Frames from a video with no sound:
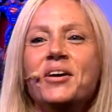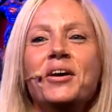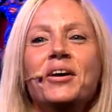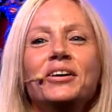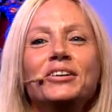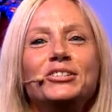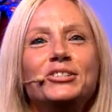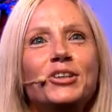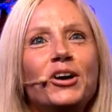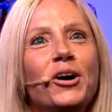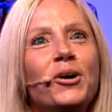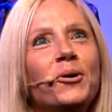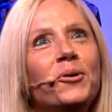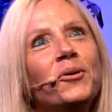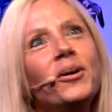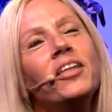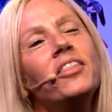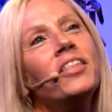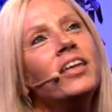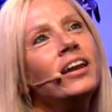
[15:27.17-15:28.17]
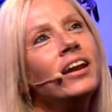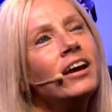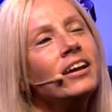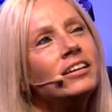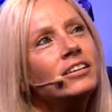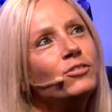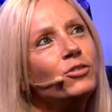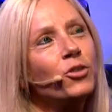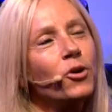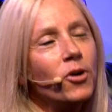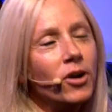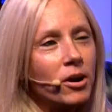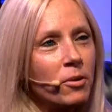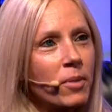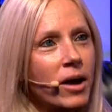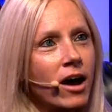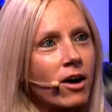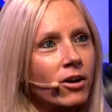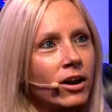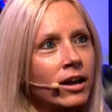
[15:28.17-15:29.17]
So then I thought
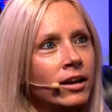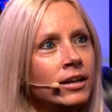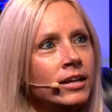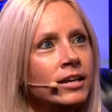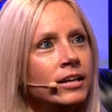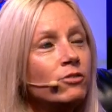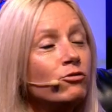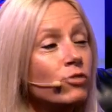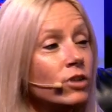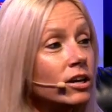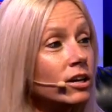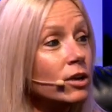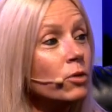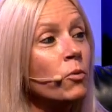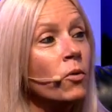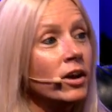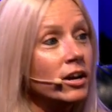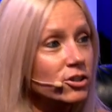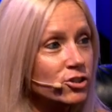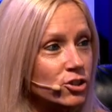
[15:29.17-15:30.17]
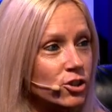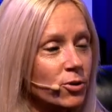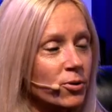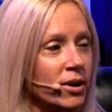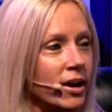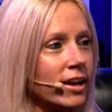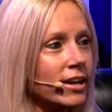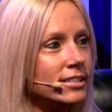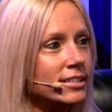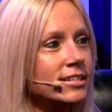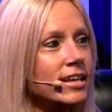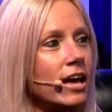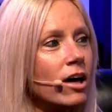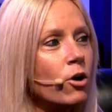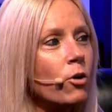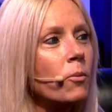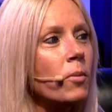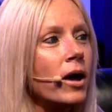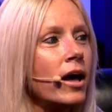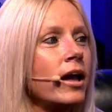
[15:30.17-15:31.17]
about it, and he really wanted to do it, and I could
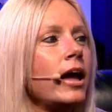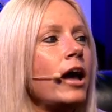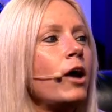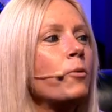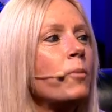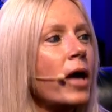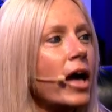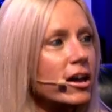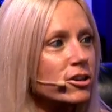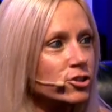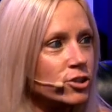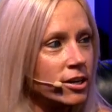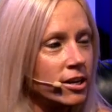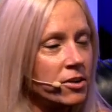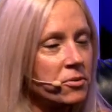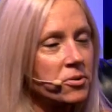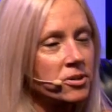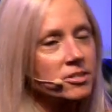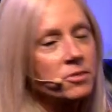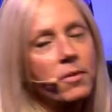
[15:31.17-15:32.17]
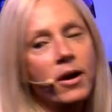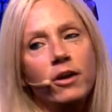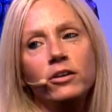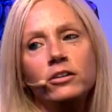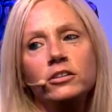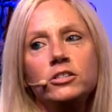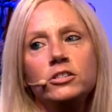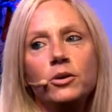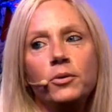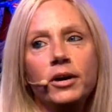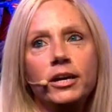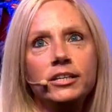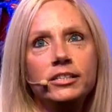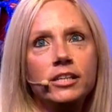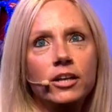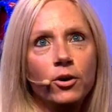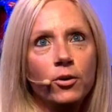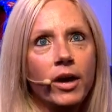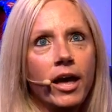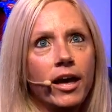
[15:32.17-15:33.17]
tell by how passionate he was about it. So I
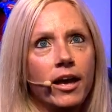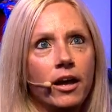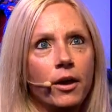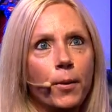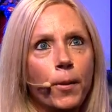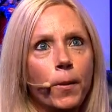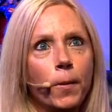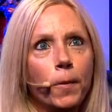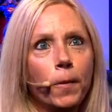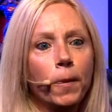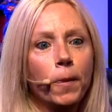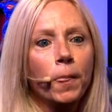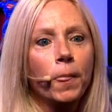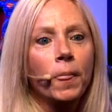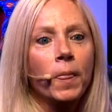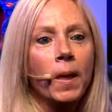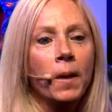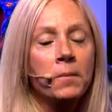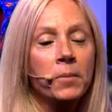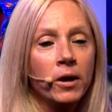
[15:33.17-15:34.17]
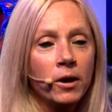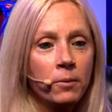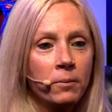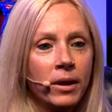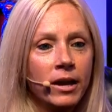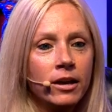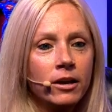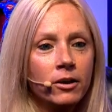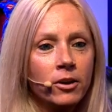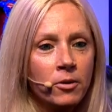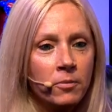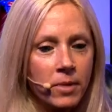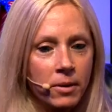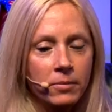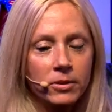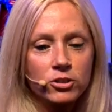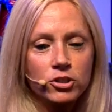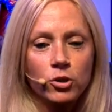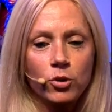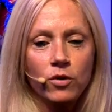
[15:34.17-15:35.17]
said, okay, I'm going to make a
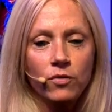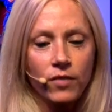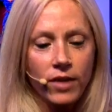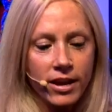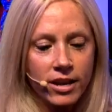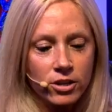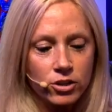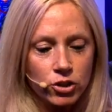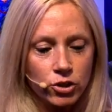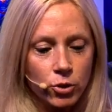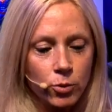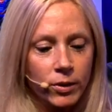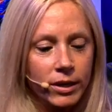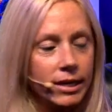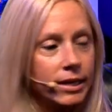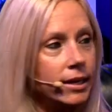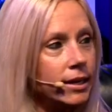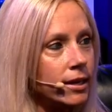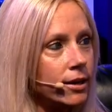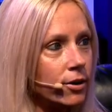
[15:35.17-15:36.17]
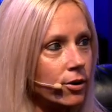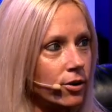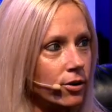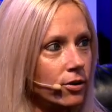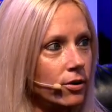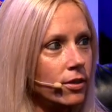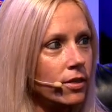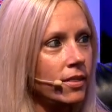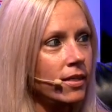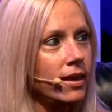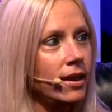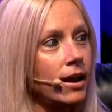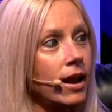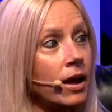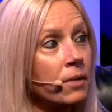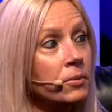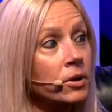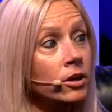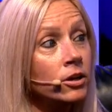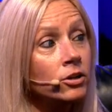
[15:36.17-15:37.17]
commitment to you. If I can do a year, then
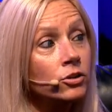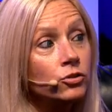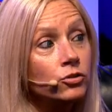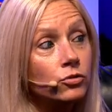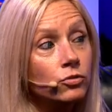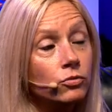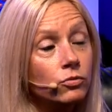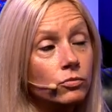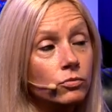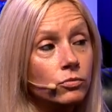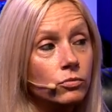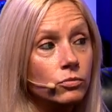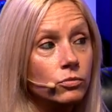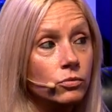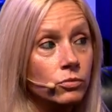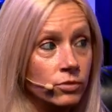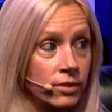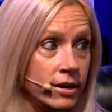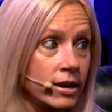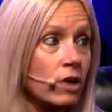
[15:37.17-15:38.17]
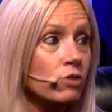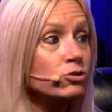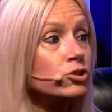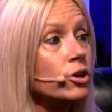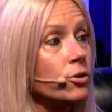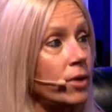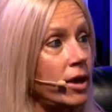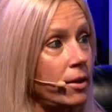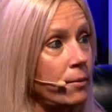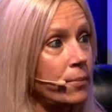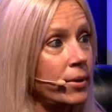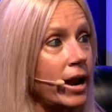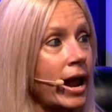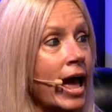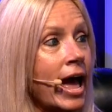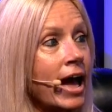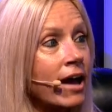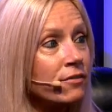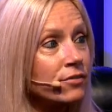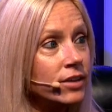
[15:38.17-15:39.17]
I'll do it. But I
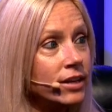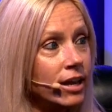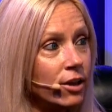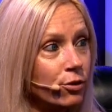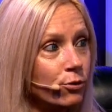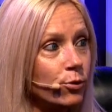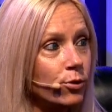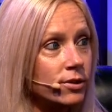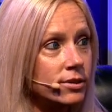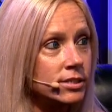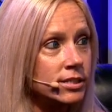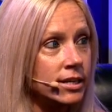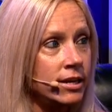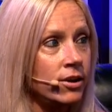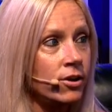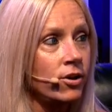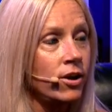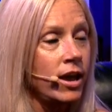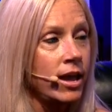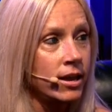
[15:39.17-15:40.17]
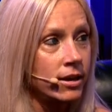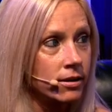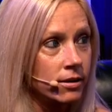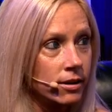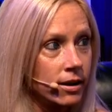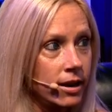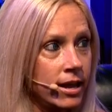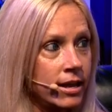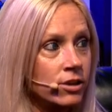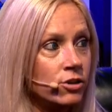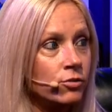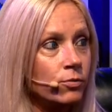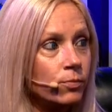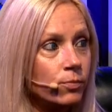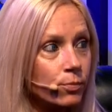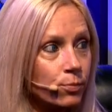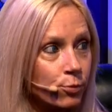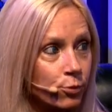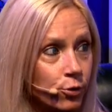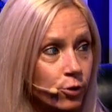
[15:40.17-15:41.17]
have to get through this year and
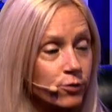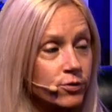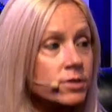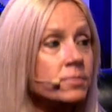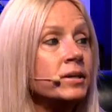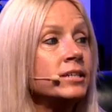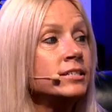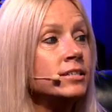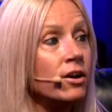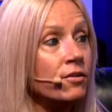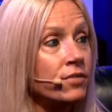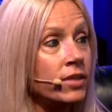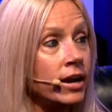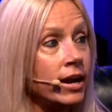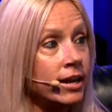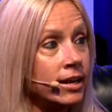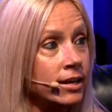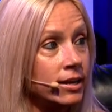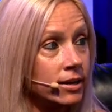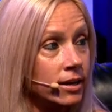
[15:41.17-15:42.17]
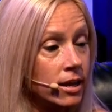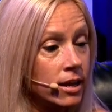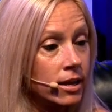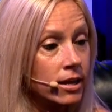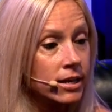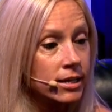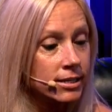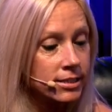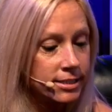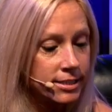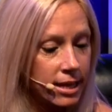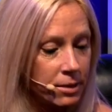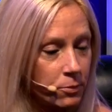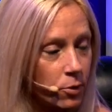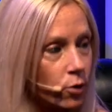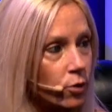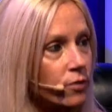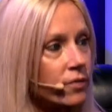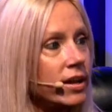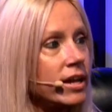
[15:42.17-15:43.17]
prove to myself that I can stay
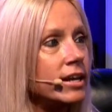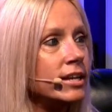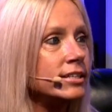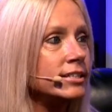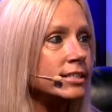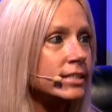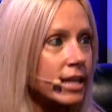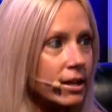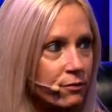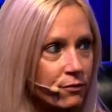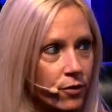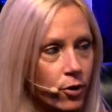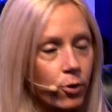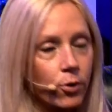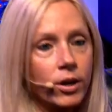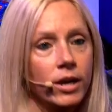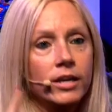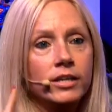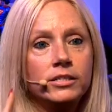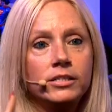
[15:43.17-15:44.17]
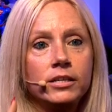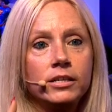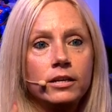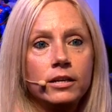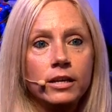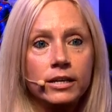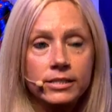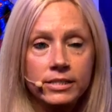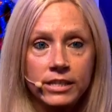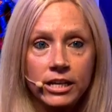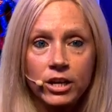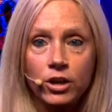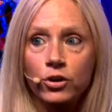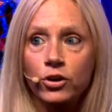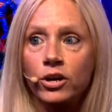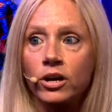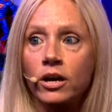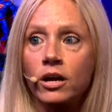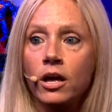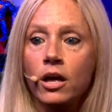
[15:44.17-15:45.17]
motivated, stay focused, continue
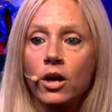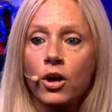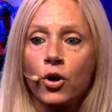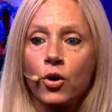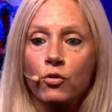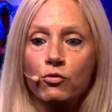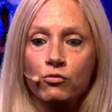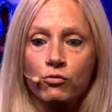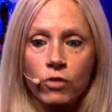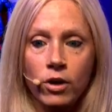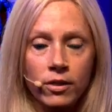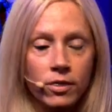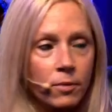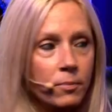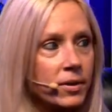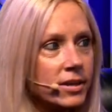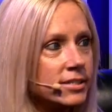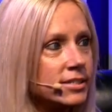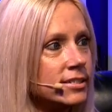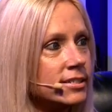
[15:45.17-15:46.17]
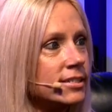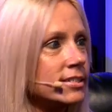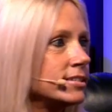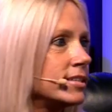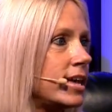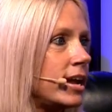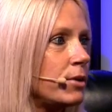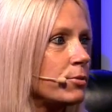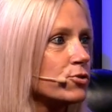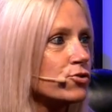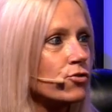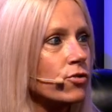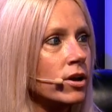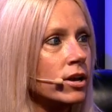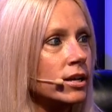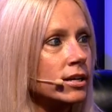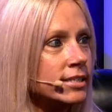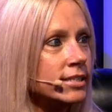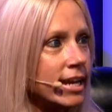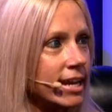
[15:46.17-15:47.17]
to run the businesses that I was
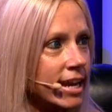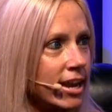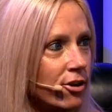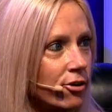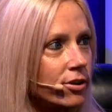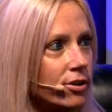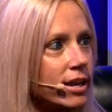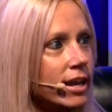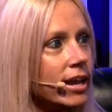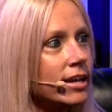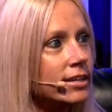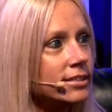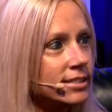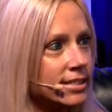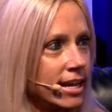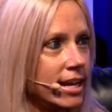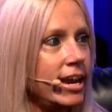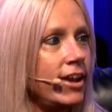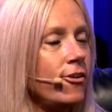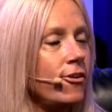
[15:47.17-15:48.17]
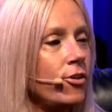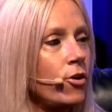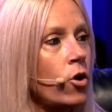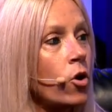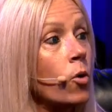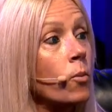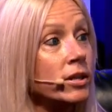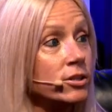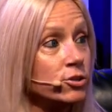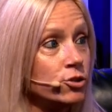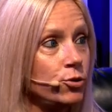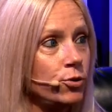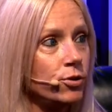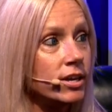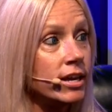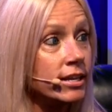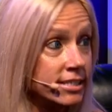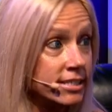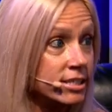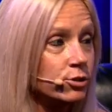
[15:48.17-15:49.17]
running, take care of the kids, take care of the home,
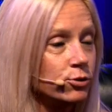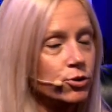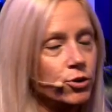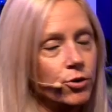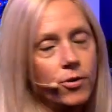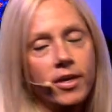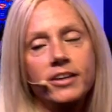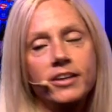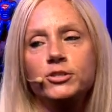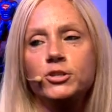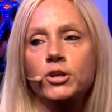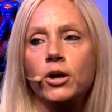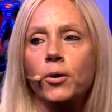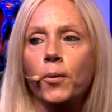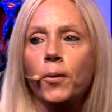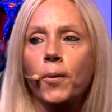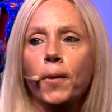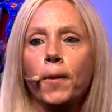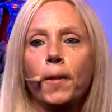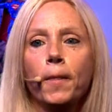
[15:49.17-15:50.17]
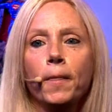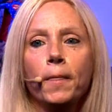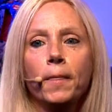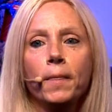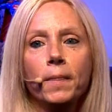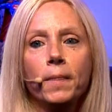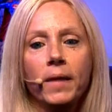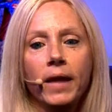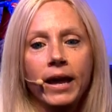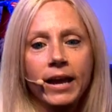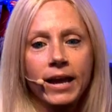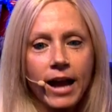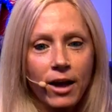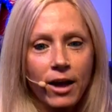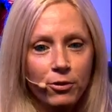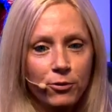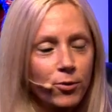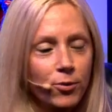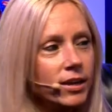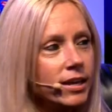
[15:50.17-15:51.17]
and still do this. So I
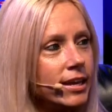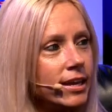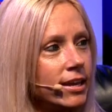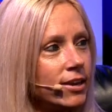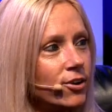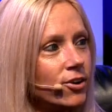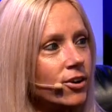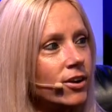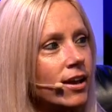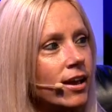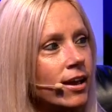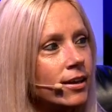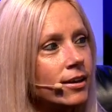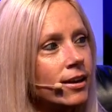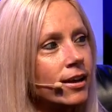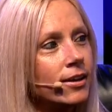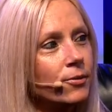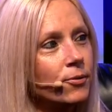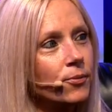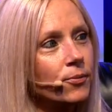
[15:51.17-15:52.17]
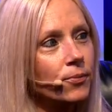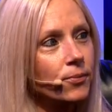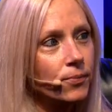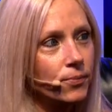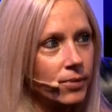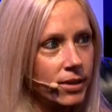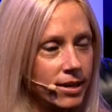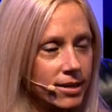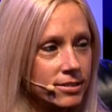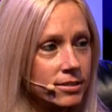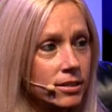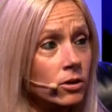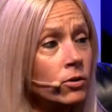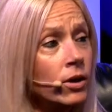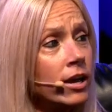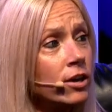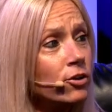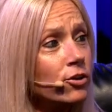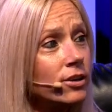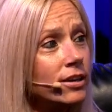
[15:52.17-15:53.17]
got through the year, and I he said,
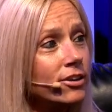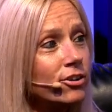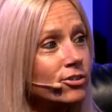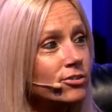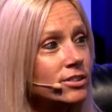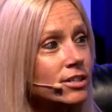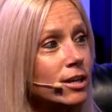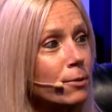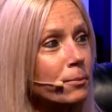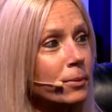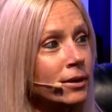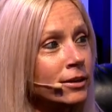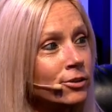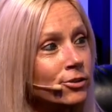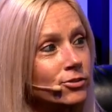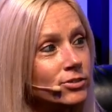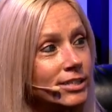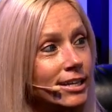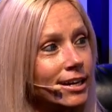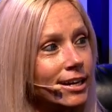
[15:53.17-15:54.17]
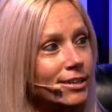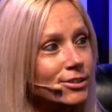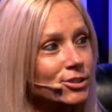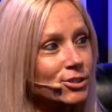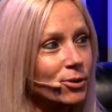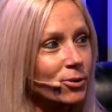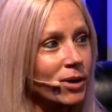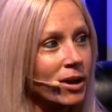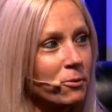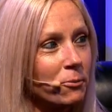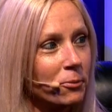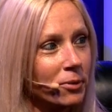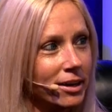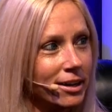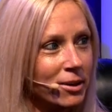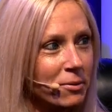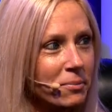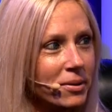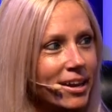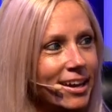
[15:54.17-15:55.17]
okay, your year is up and you did it, so can we
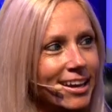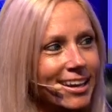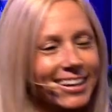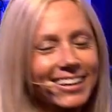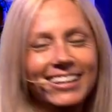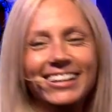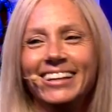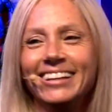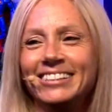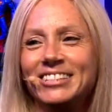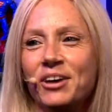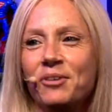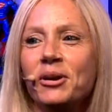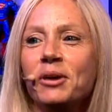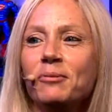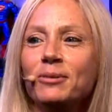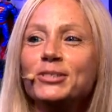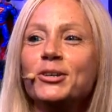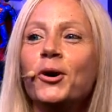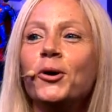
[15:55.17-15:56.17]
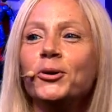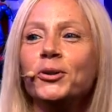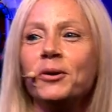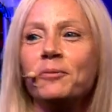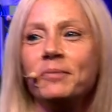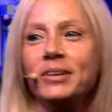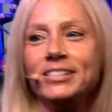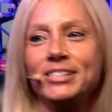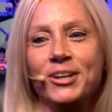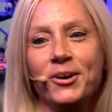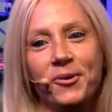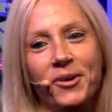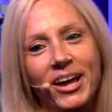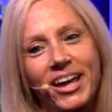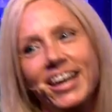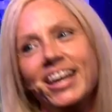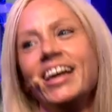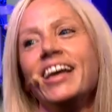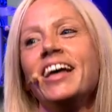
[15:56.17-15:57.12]
compete? So he was holding me to it.